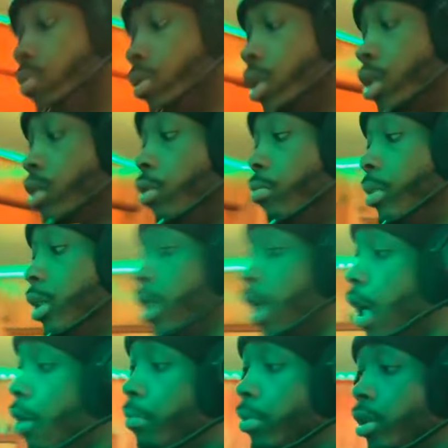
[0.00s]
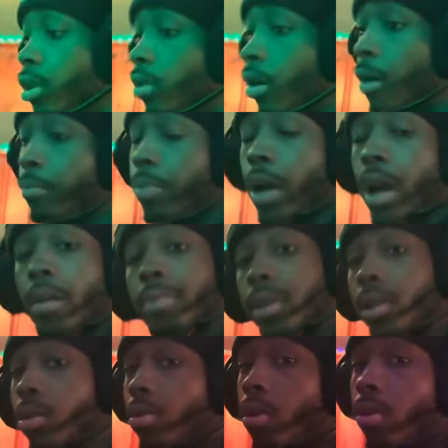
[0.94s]
Twitch is gonna be down below. I'm
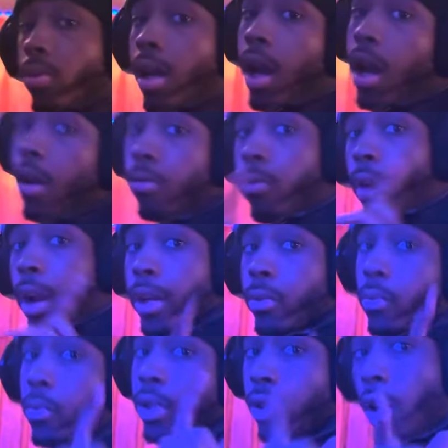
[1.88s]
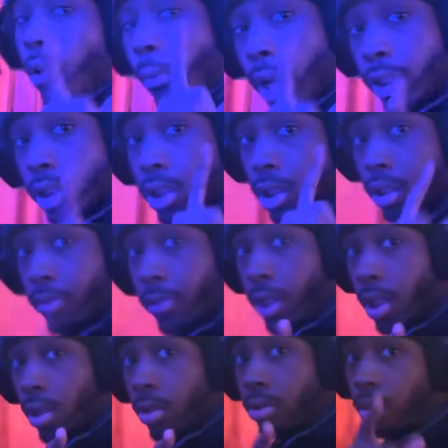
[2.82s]
probably gonna go live right when y'all watching this
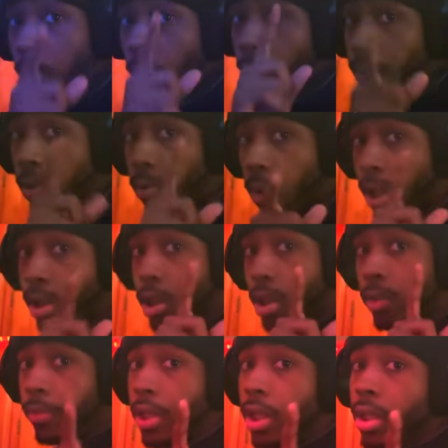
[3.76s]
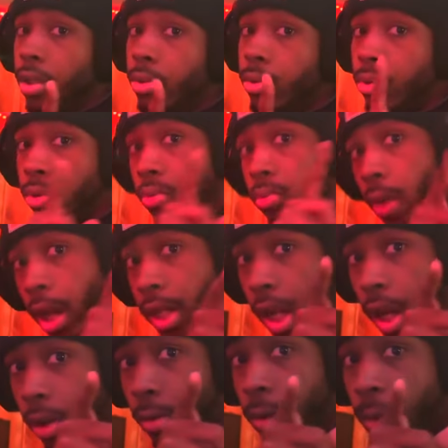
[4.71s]
video. So right when you watching this video, you right
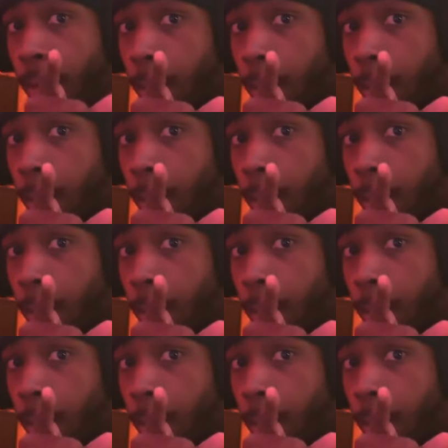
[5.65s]
now,